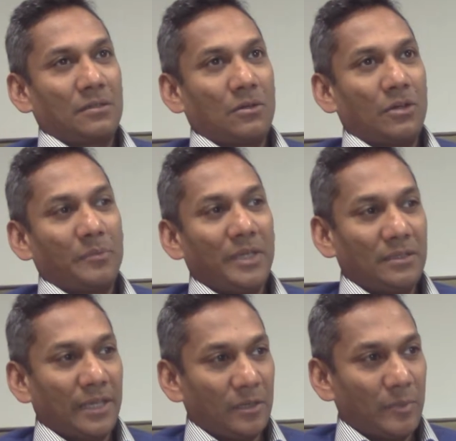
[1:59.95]
quite a
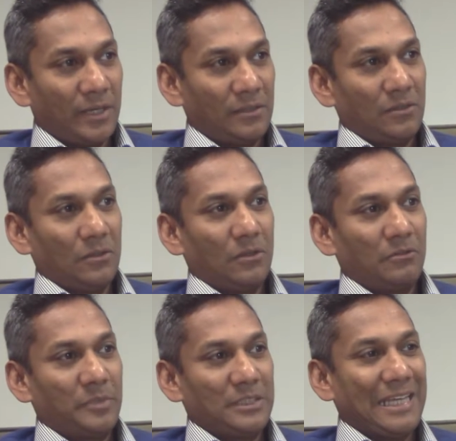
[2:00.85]
big database
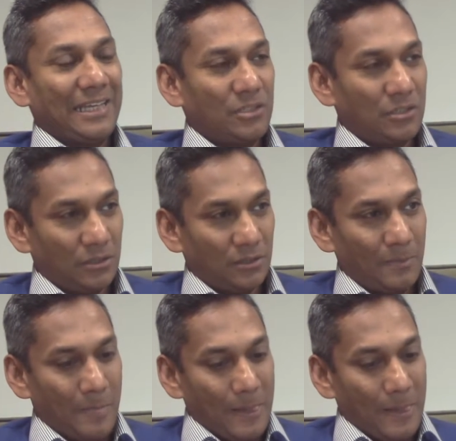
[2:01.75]
of potential